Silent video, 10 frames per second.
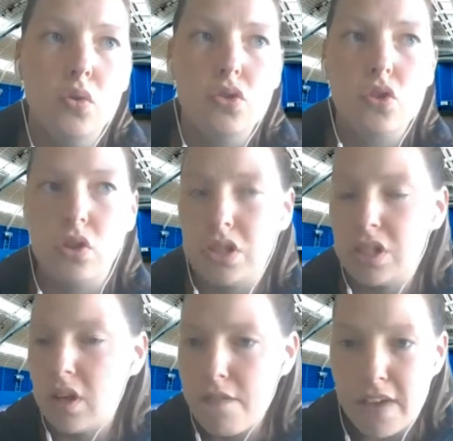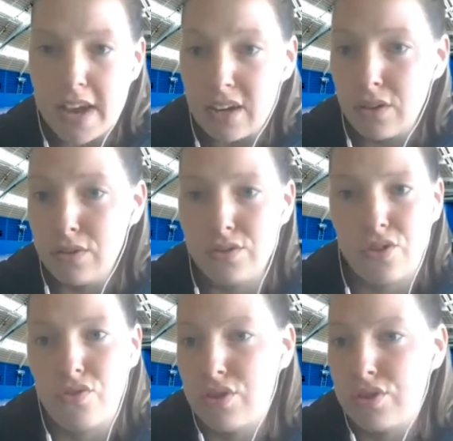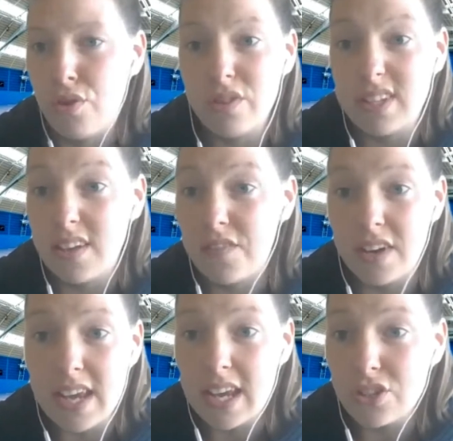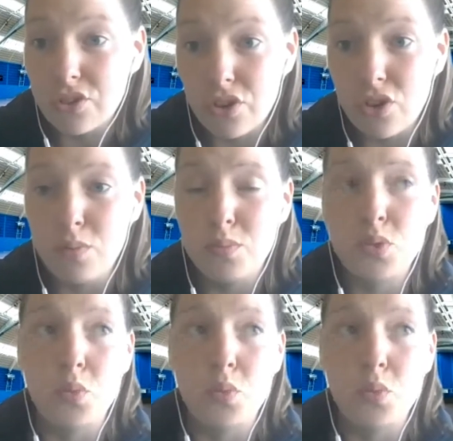Scottish Cup finals across all the different age groups.